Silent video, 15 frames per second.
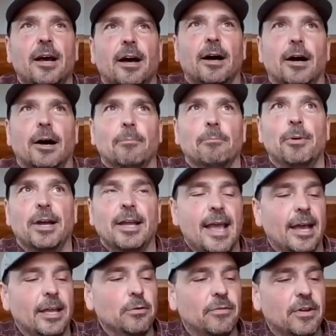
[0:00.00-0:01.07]
But
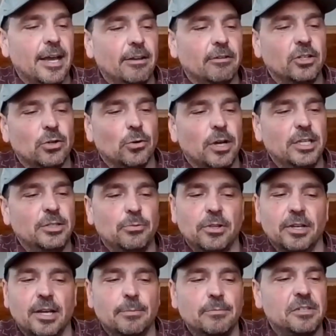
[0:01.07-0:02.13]
yeah, you've got your choice when
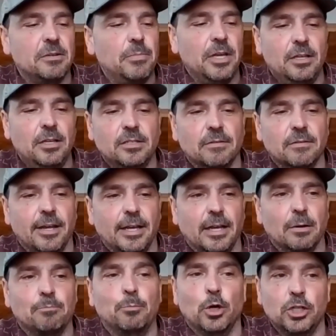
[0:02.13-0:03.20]
it comes to beans of like
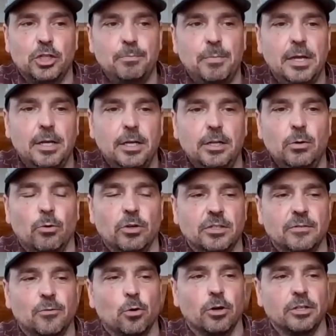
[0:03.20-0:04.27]
a bush bean, which
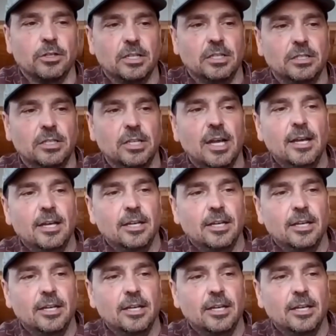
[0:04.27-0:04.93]
of course is